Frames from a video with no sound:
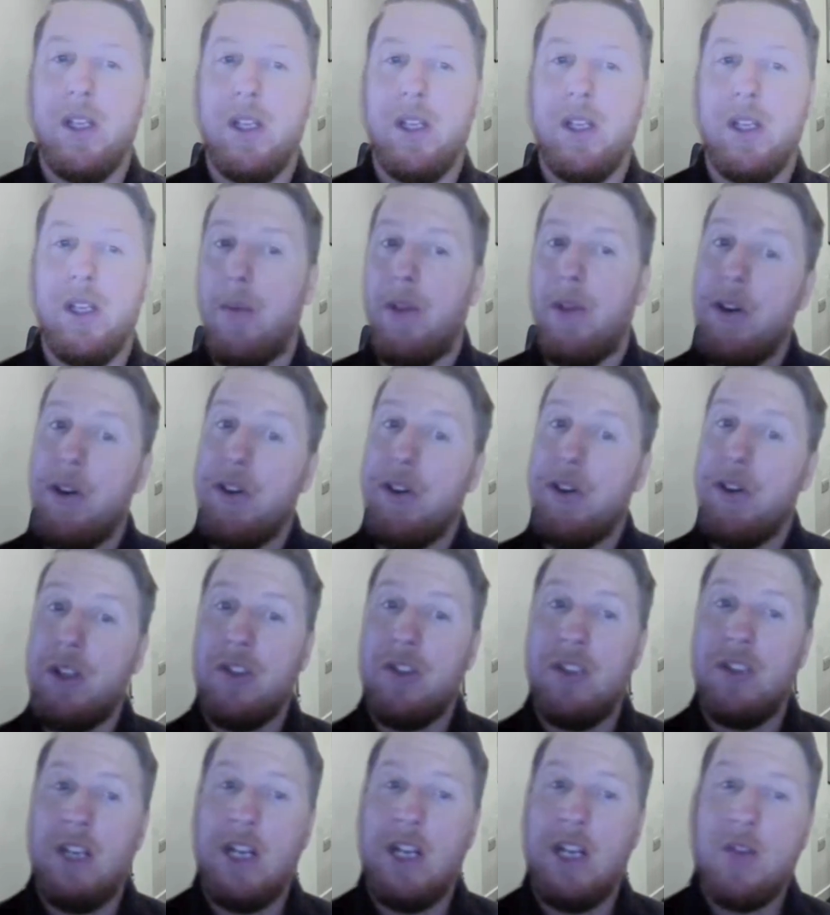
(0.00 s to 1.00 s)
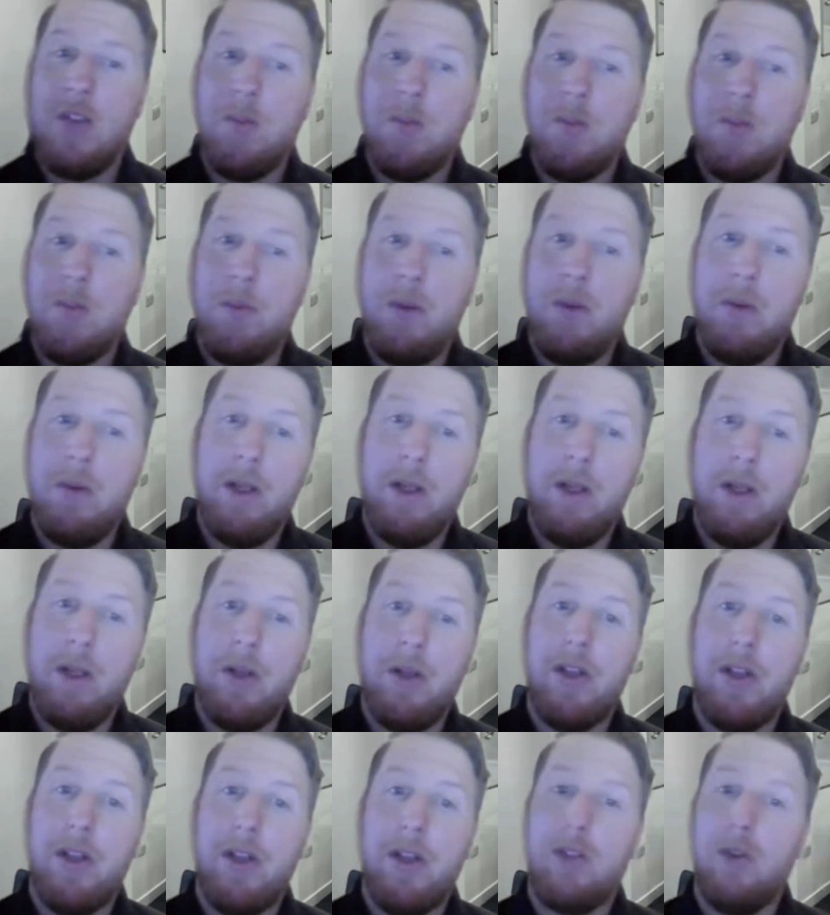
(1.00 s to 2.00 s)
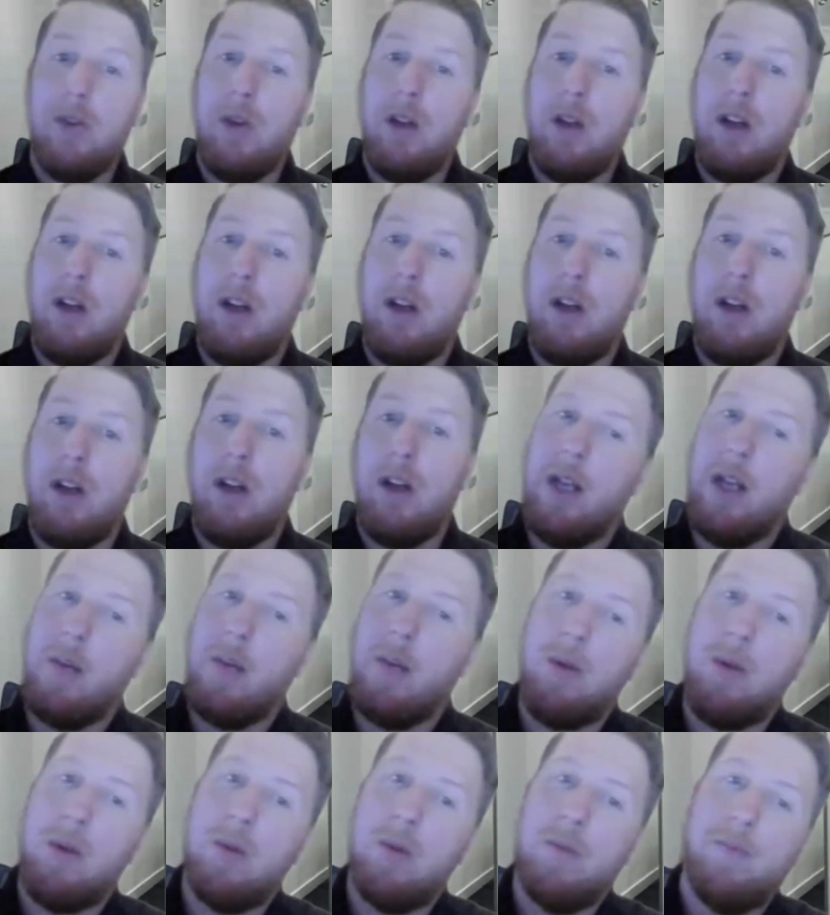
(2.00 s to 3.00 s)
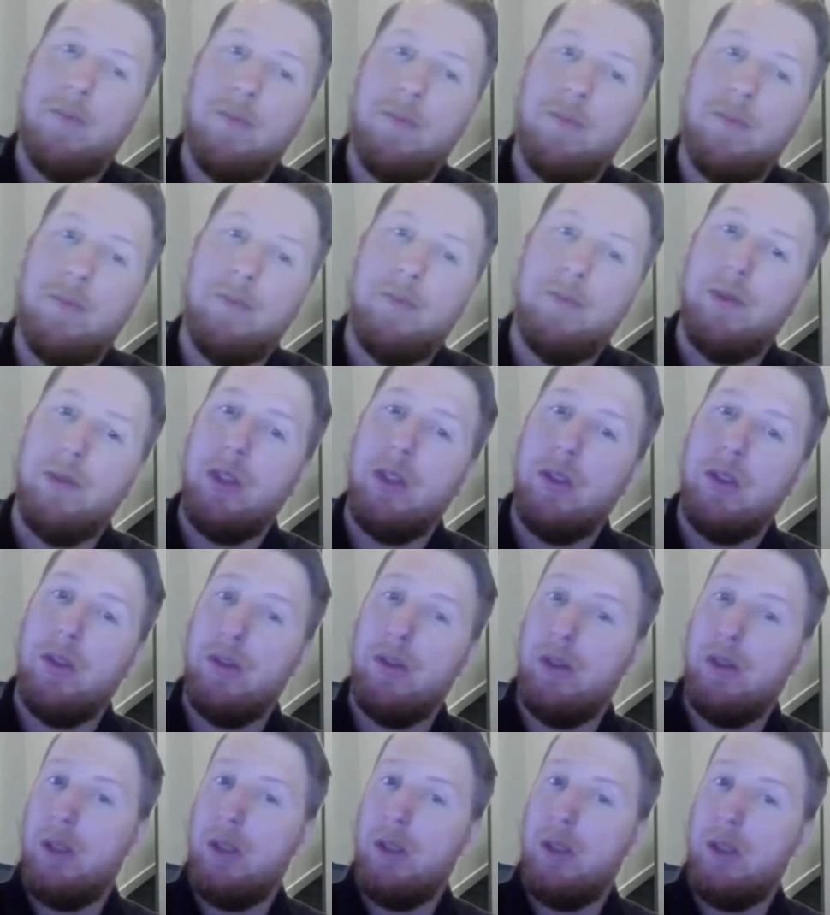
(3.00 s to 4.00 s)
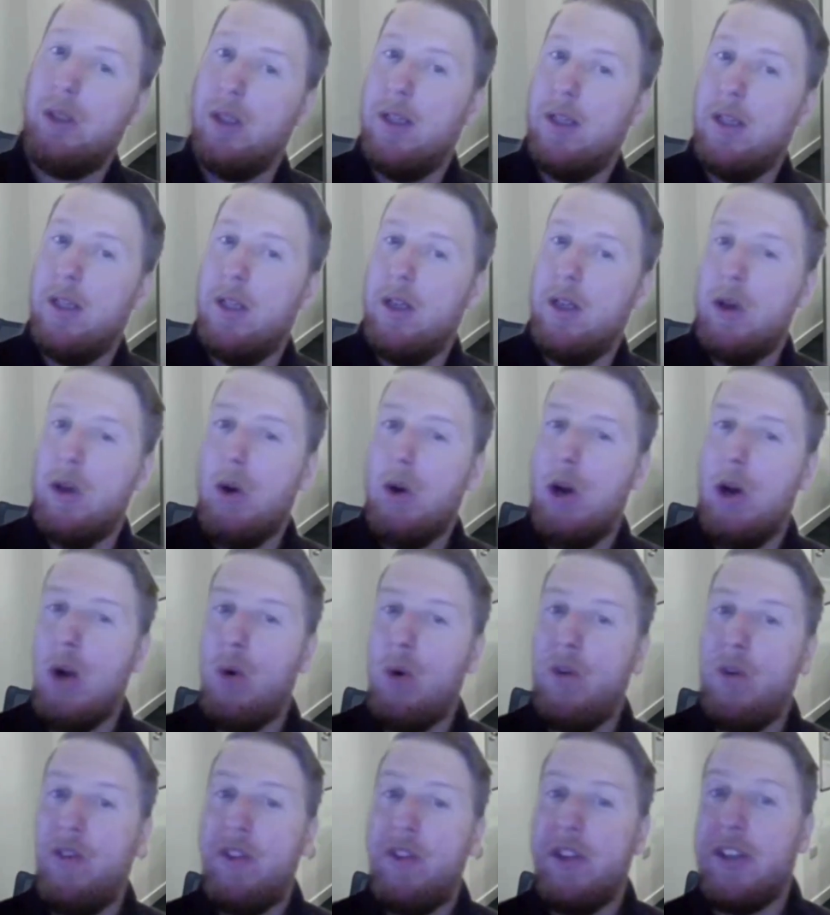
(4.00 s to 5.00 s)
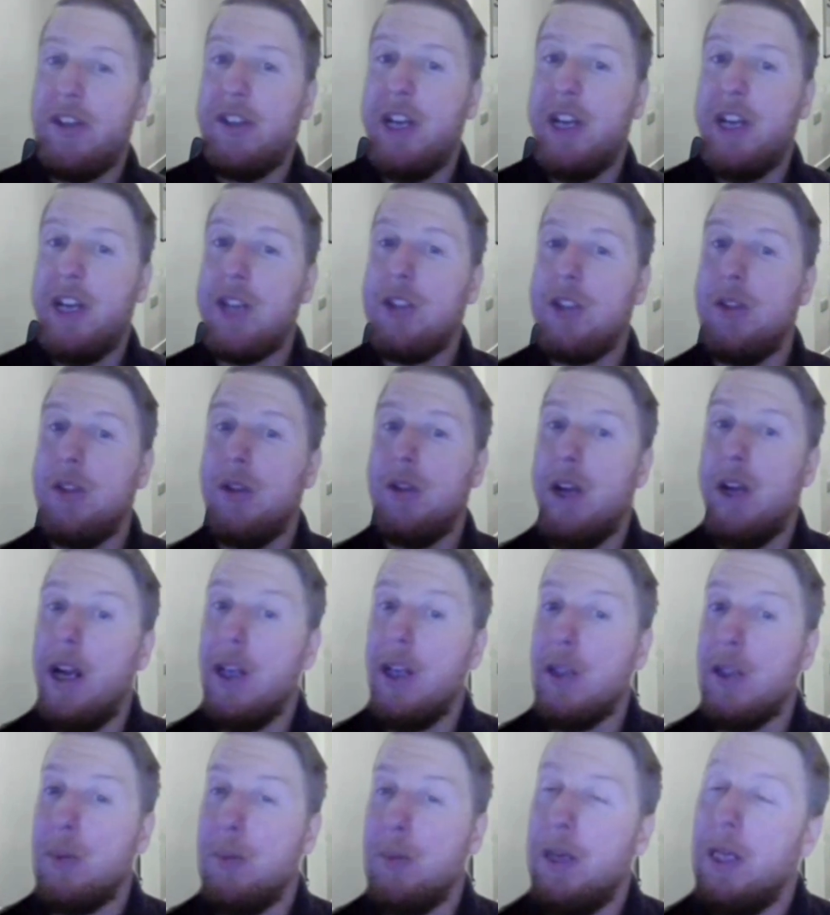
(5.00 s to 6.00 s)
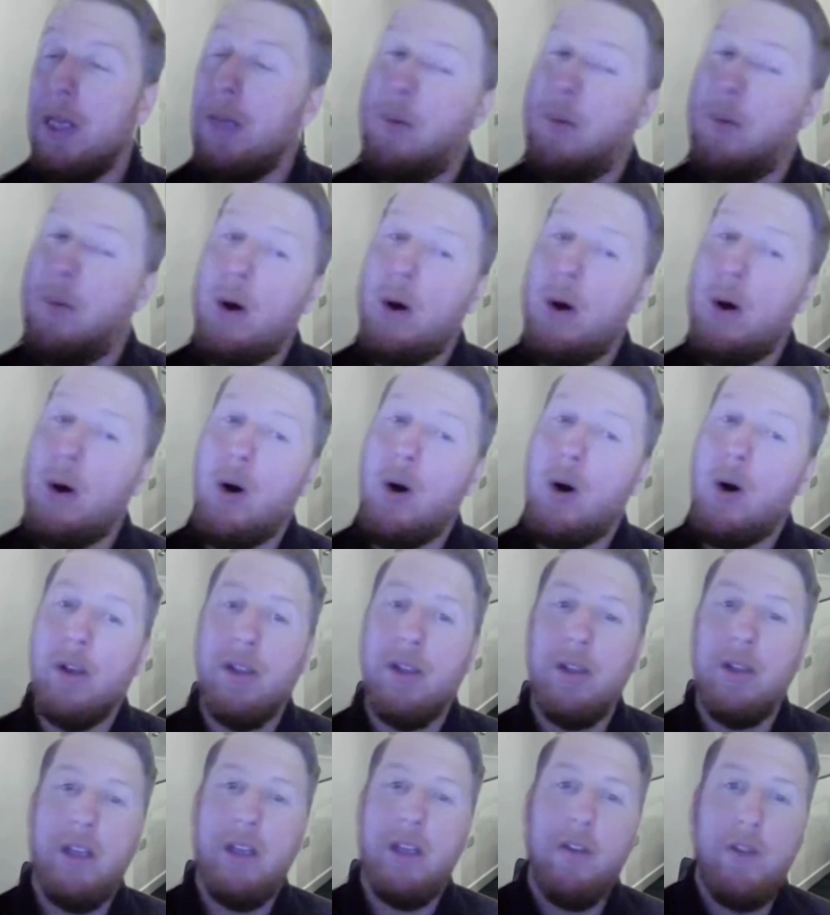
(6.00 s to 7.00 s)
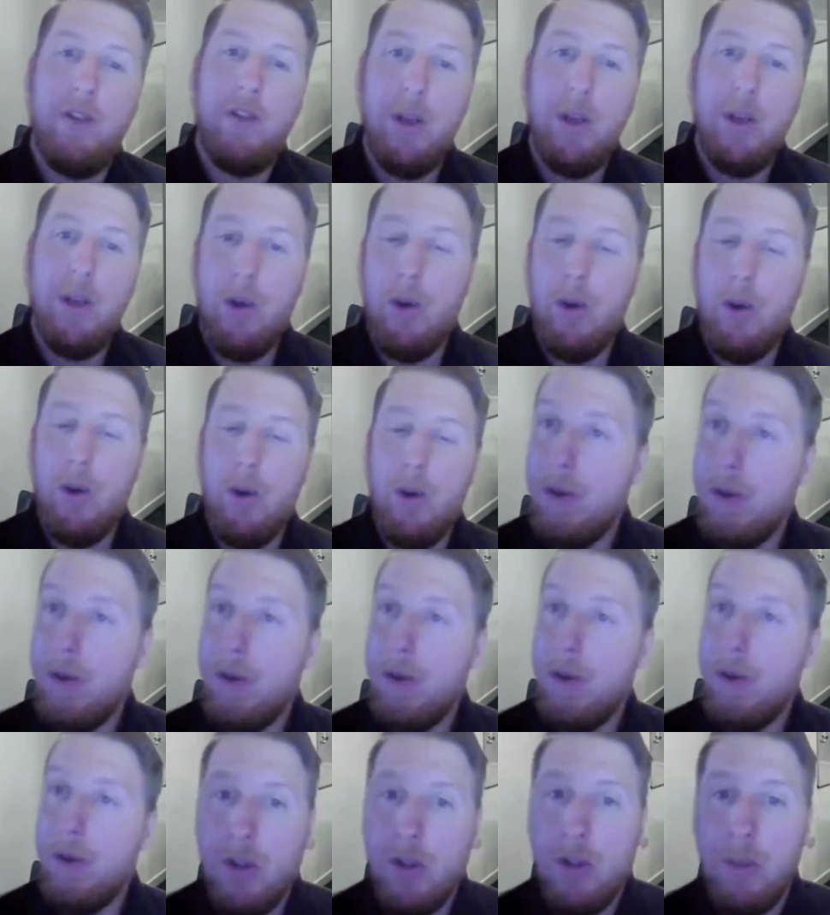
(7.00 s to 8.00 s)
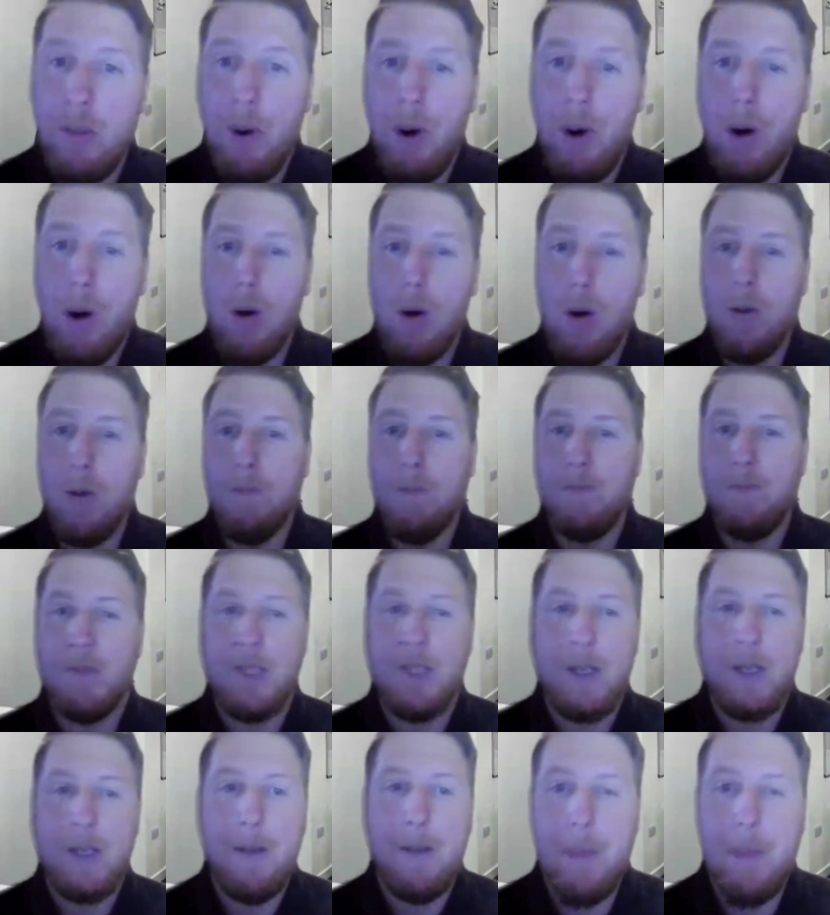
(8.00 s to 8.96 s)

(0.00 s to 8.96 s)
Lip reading: There is a risk assessment builder tool available within the THSP portal. If you use the portal,